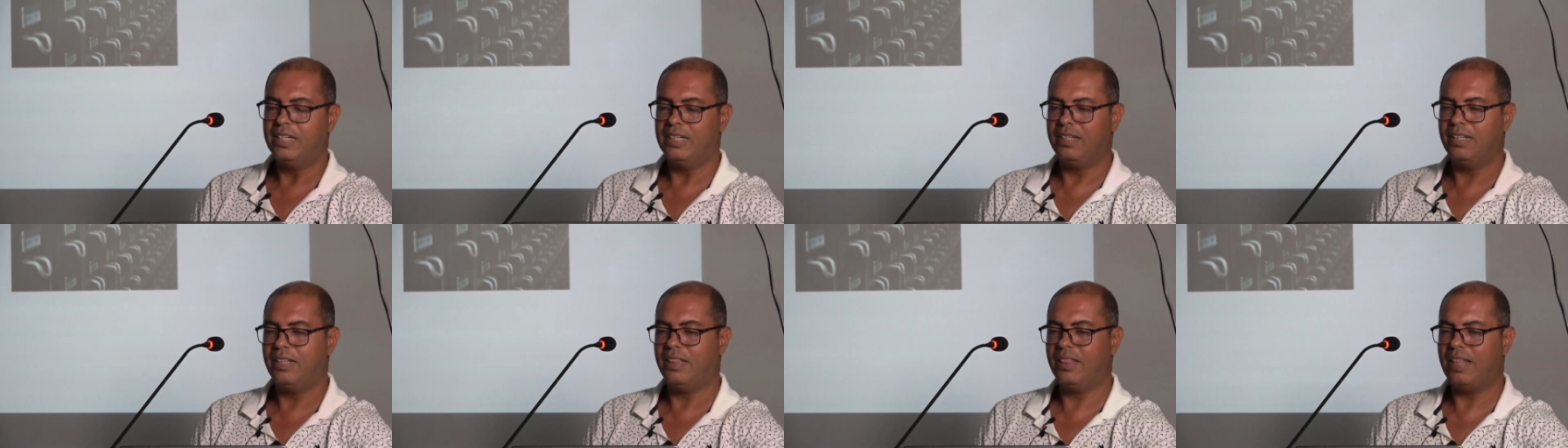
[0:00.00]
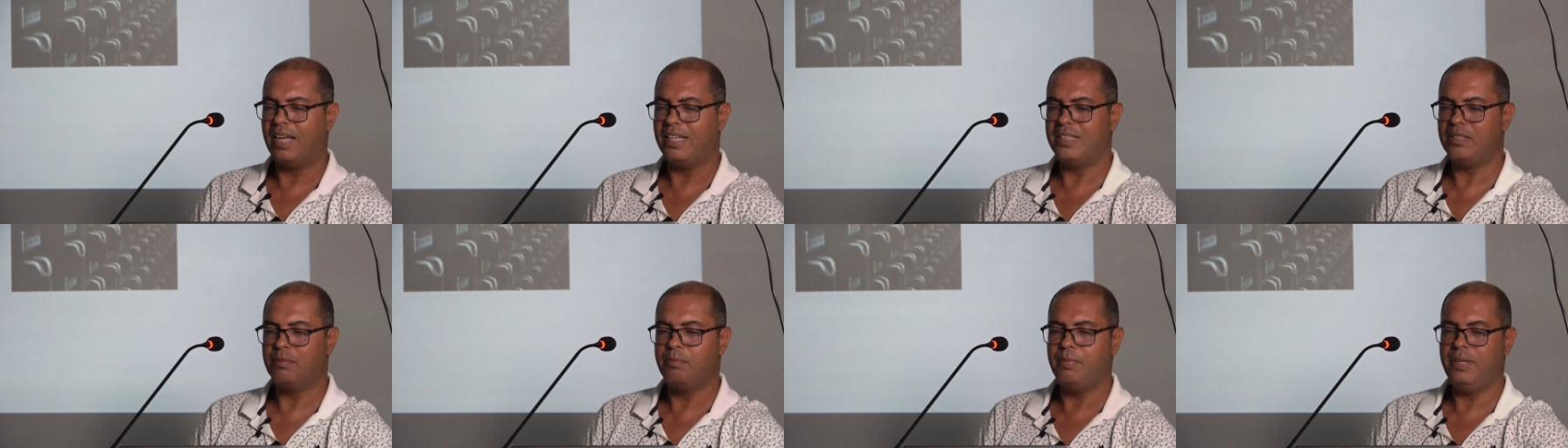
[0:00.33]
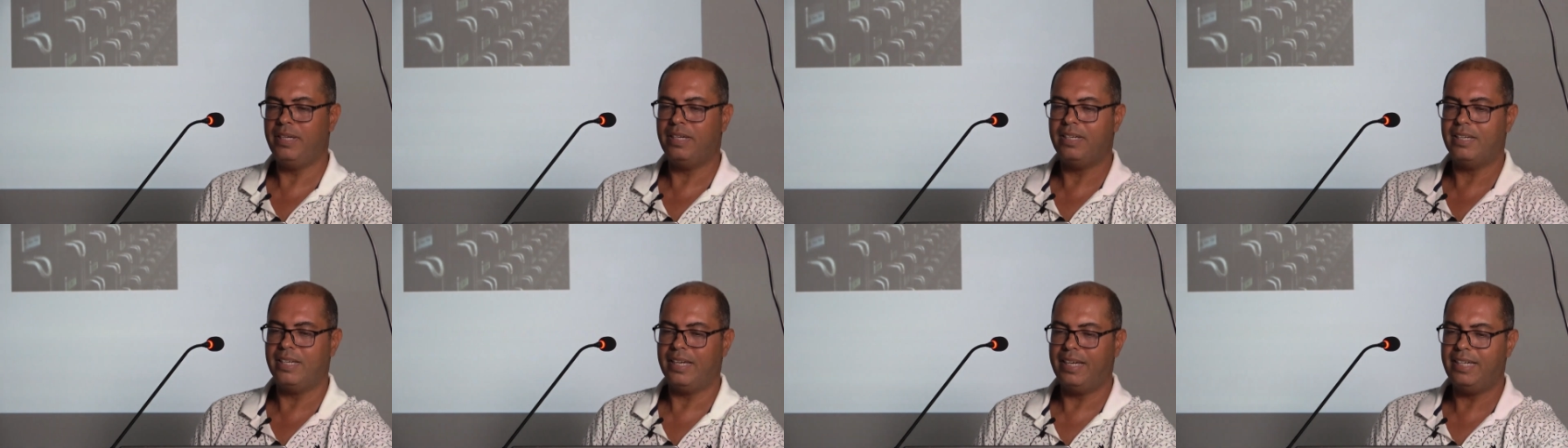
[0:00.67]
that
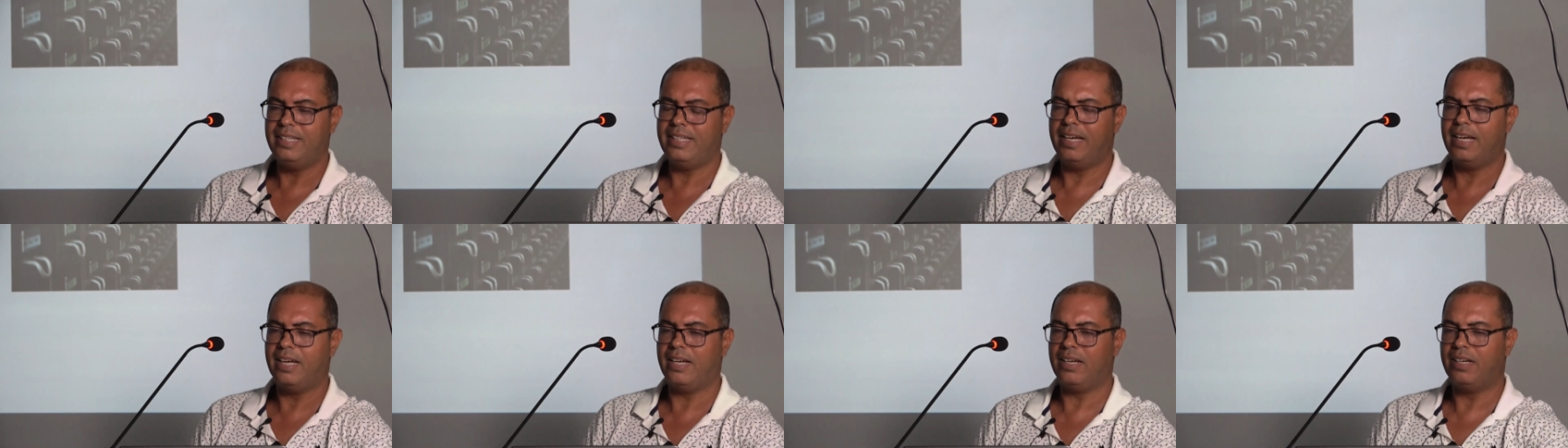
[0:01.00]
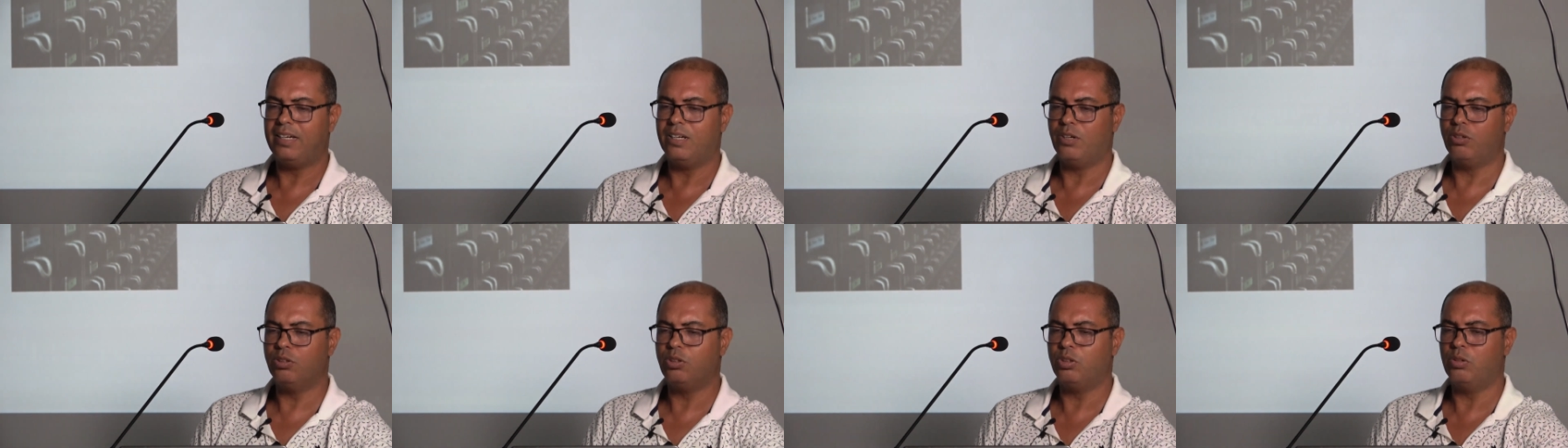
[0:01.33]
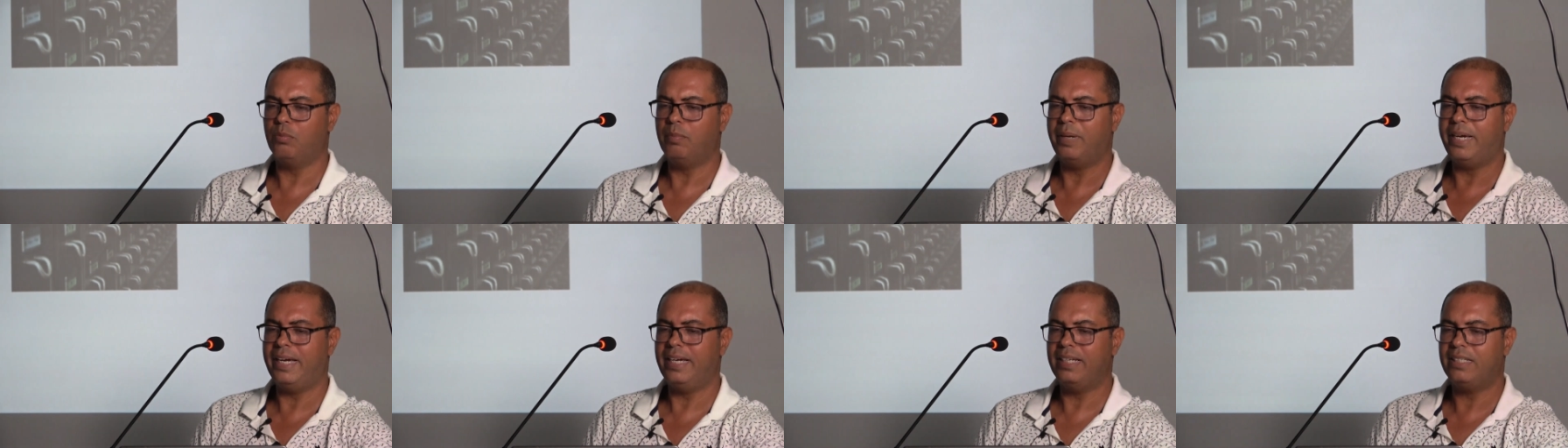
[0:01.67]
means ideal
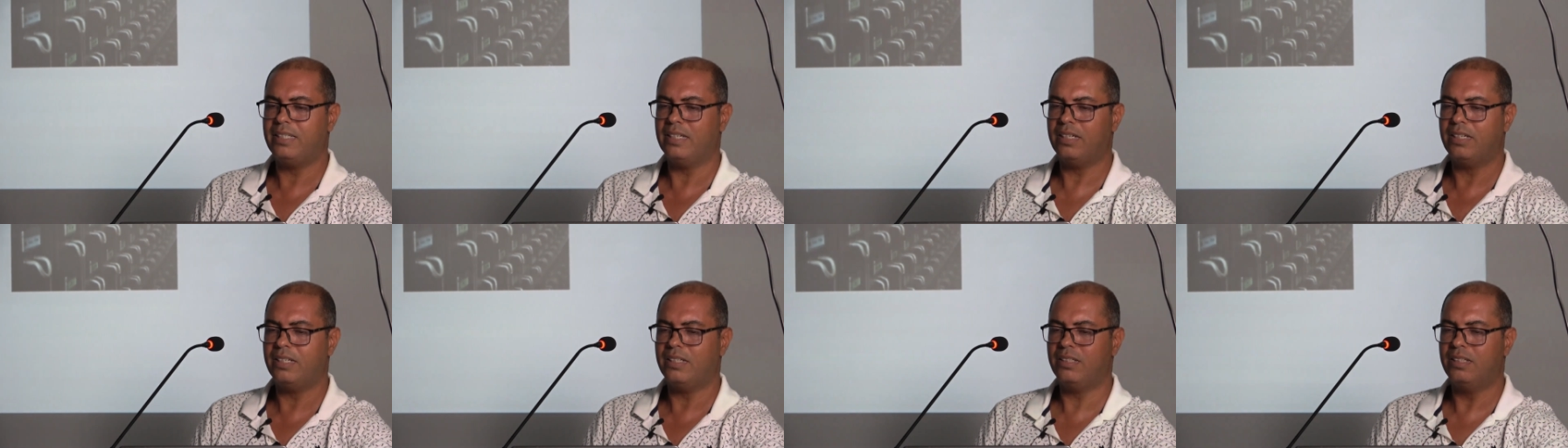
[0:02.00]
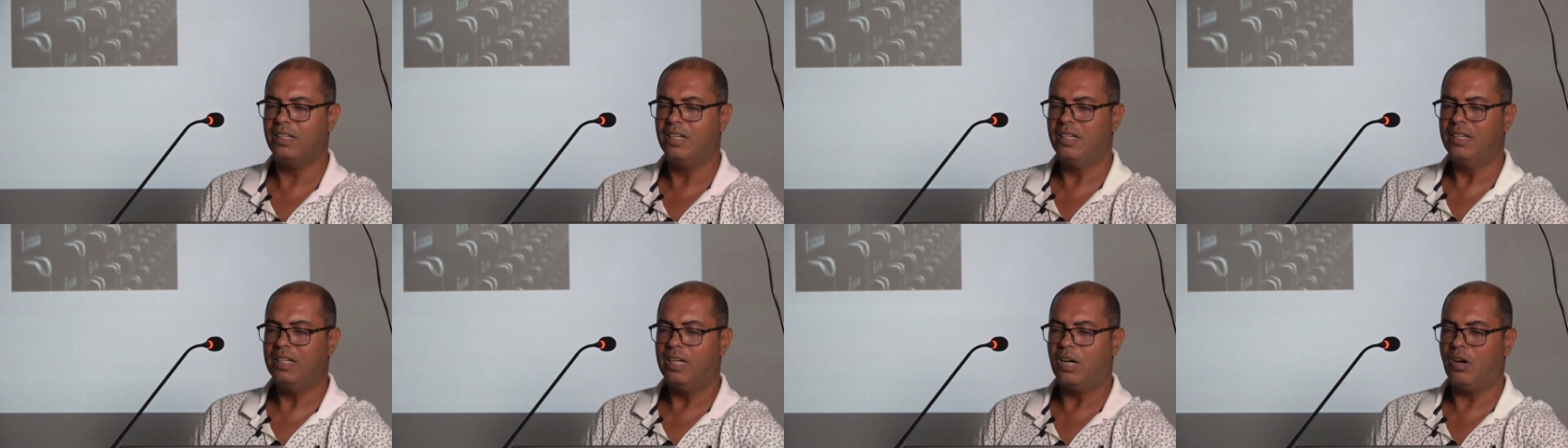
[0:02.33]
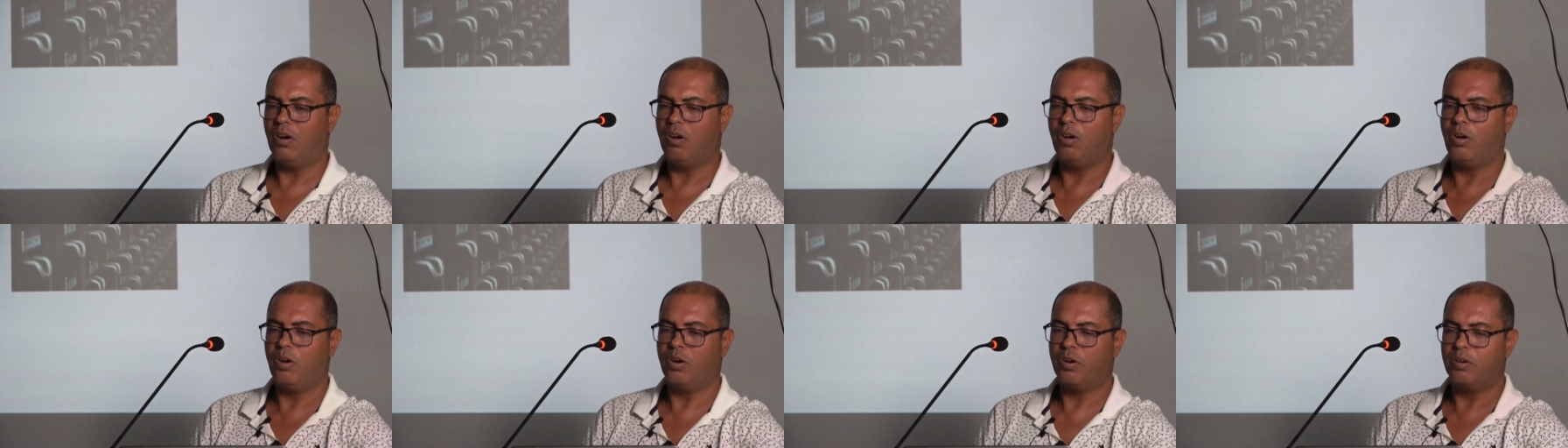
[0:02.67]
automated
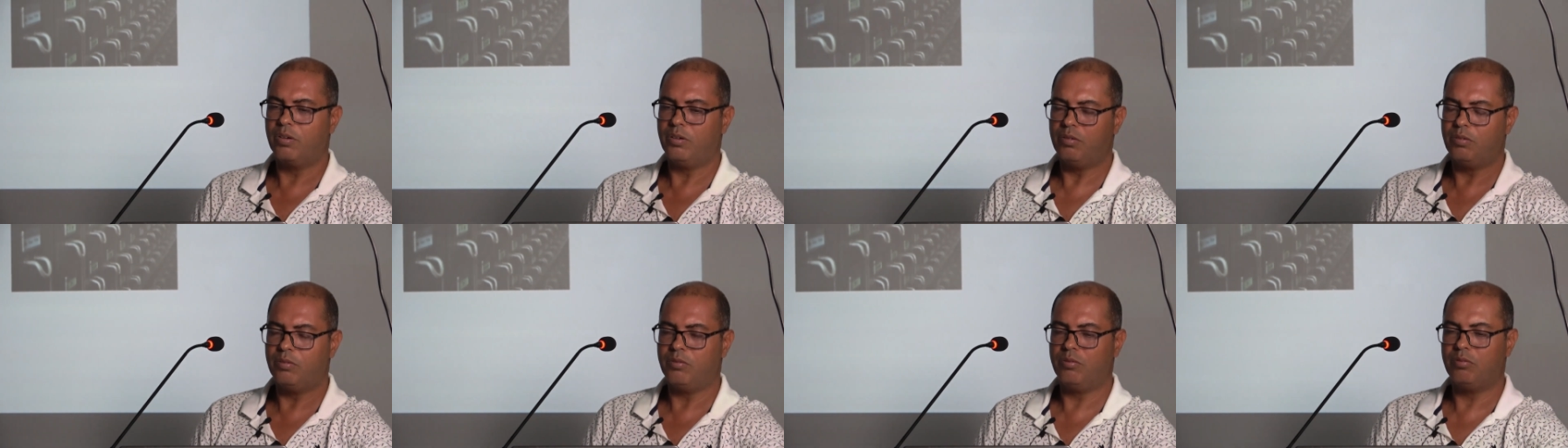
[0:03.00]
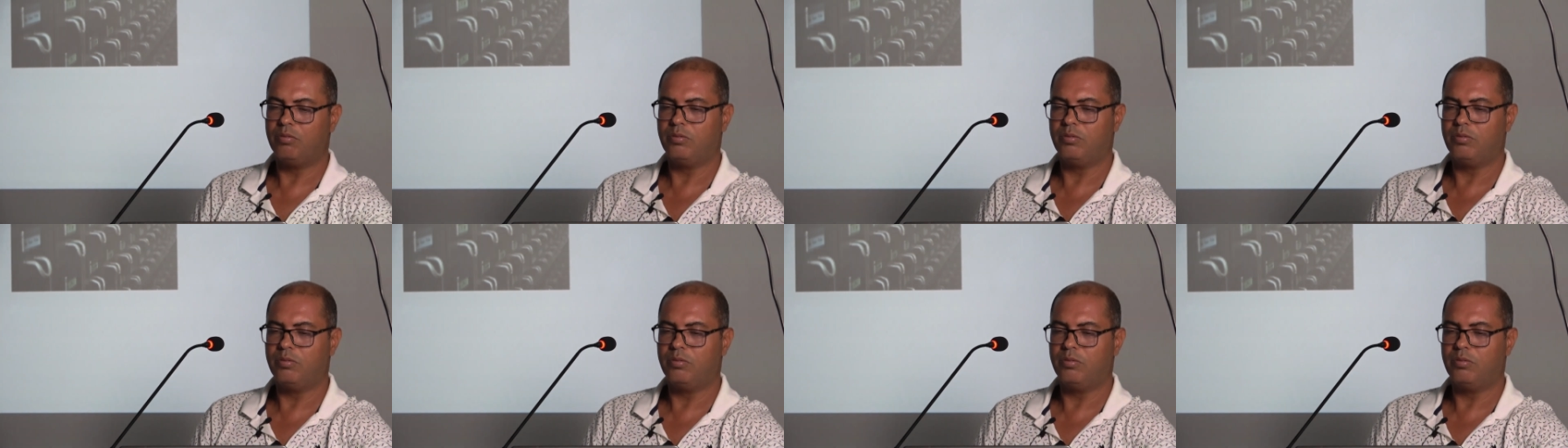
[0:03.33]
or